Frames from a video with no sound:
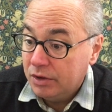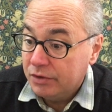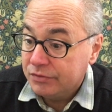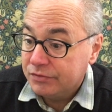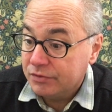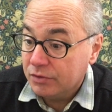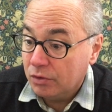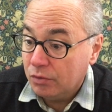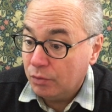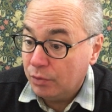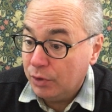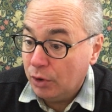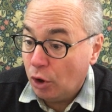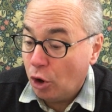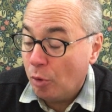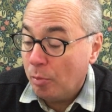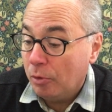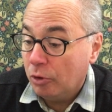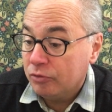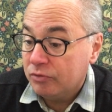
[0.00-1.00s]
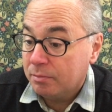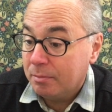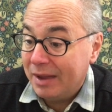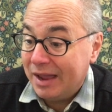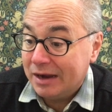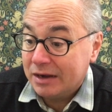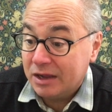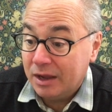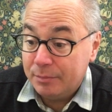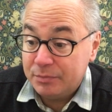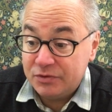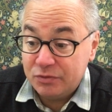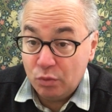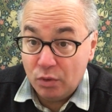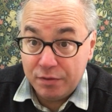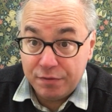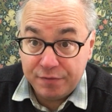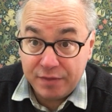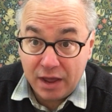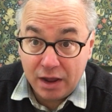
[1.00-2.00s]
So we are almost back up to
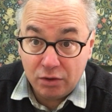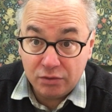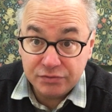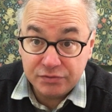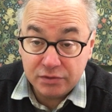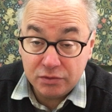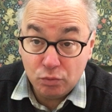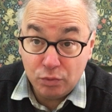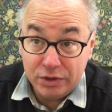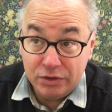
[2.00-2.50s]
1,000.